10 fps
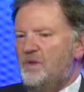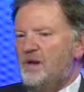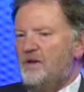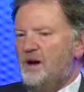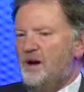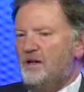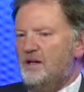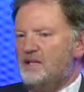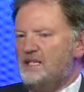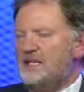There are
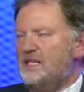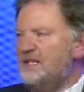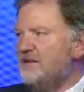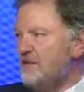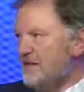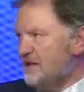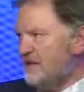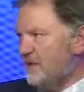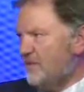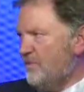a
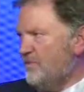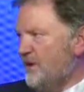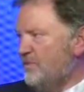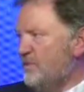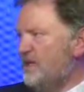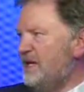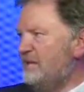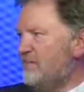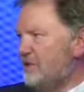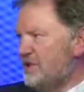significant number of people
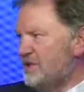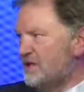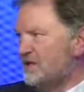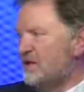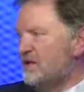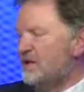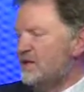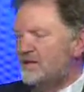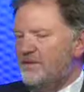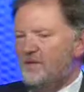in prison
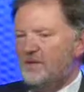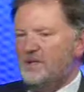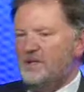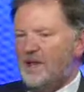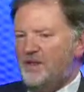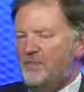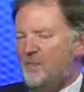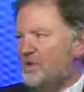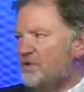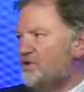for doing nothing
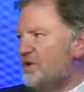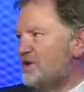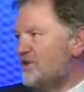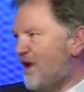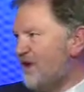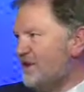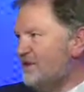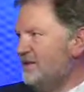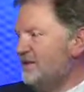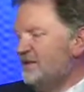more than drink
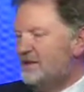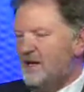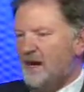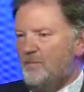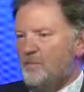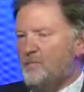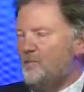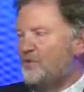driving or